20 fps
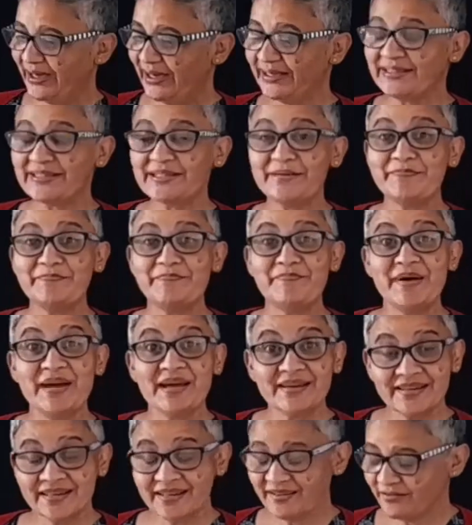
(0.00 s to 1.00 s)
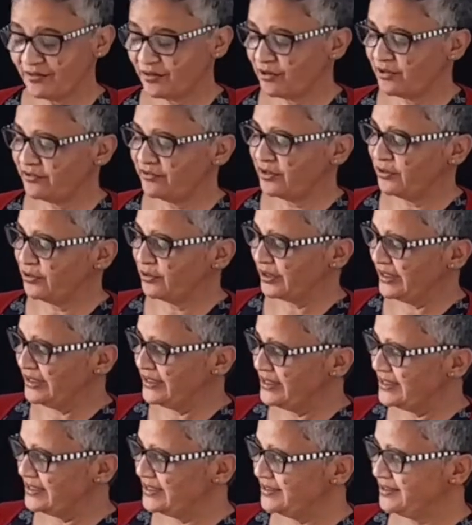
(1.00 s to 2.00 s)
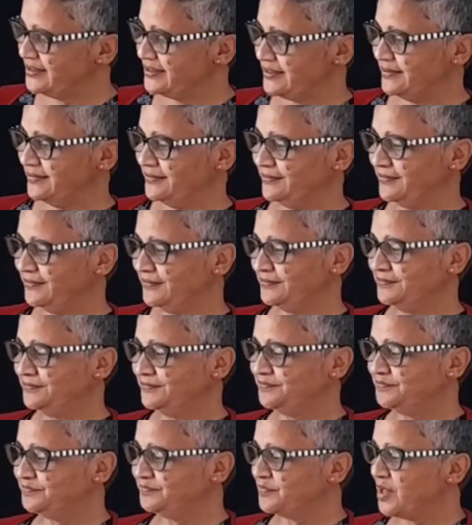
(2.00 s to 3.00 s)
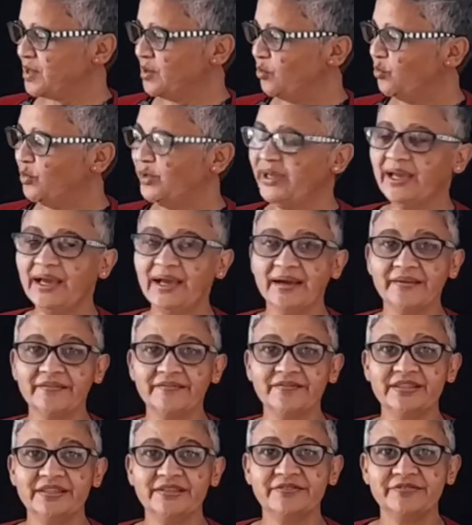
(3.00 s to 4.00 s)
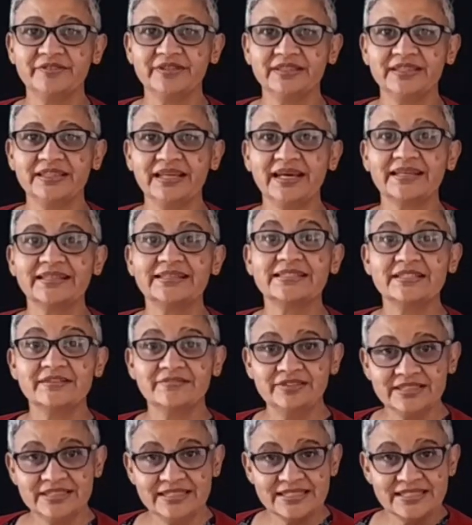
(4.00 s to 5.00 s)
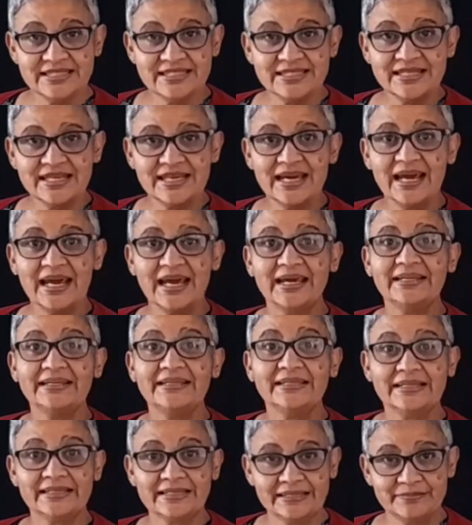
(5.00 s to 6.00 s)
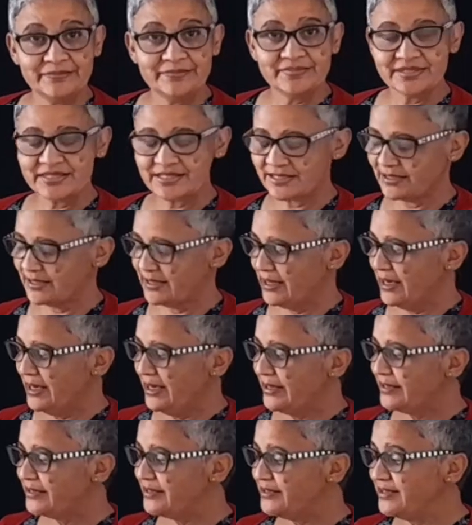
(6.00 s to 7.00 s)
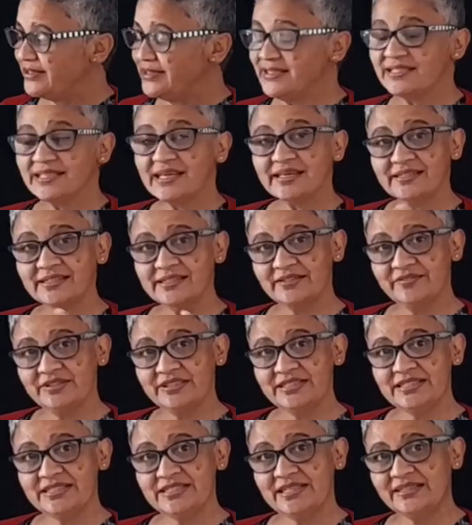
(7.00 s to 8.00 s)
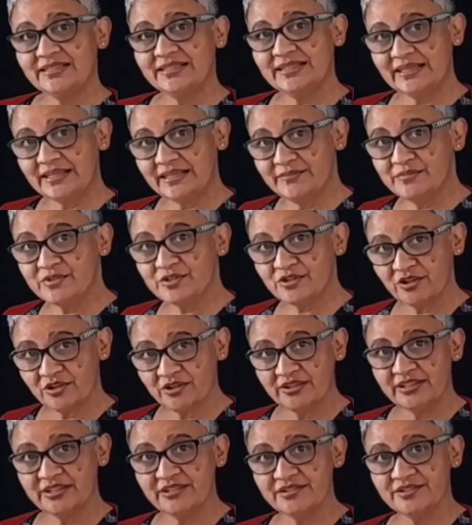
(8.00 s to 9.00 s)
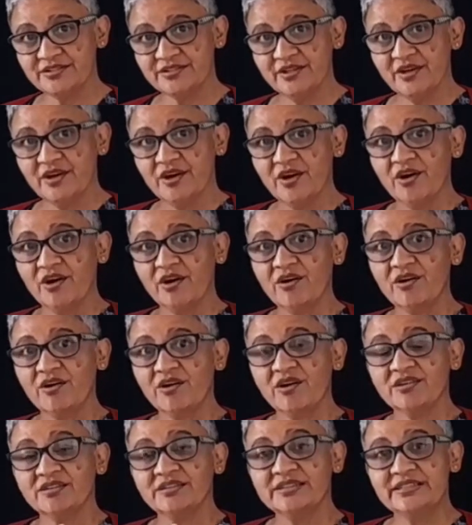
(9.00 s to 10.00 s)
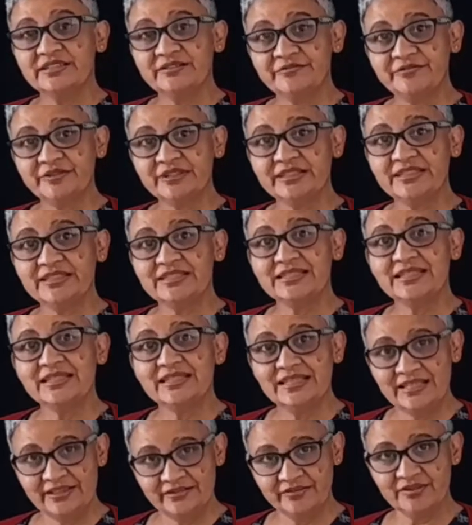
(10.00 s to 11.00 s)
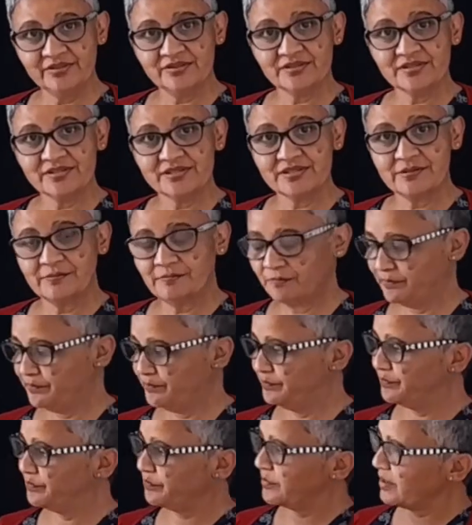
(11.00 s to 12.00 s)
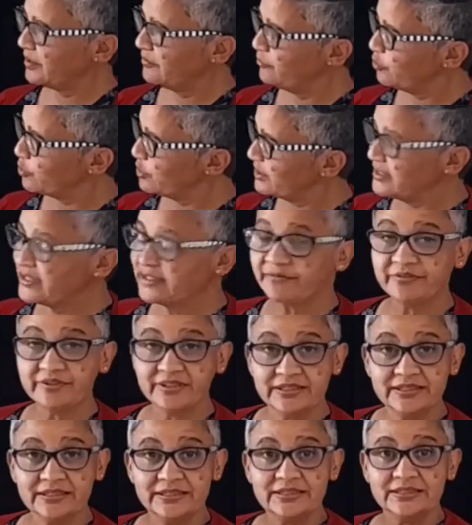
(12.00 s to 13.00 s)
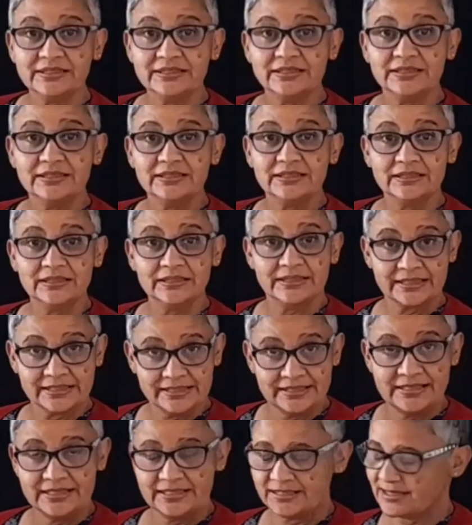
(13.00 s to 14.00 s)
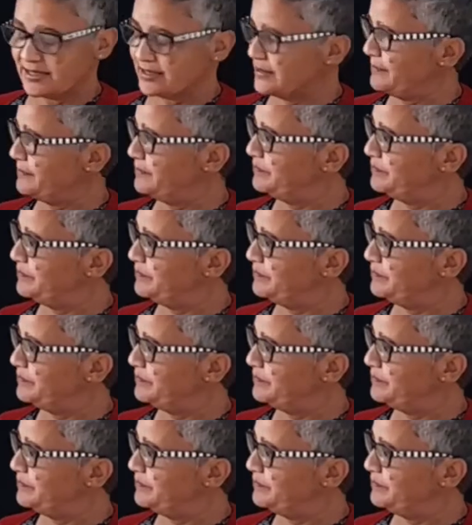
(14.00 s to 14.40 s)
At the back of our readers, we have different activities and games. These activities and games, colleagues, are on different levels for the different readers.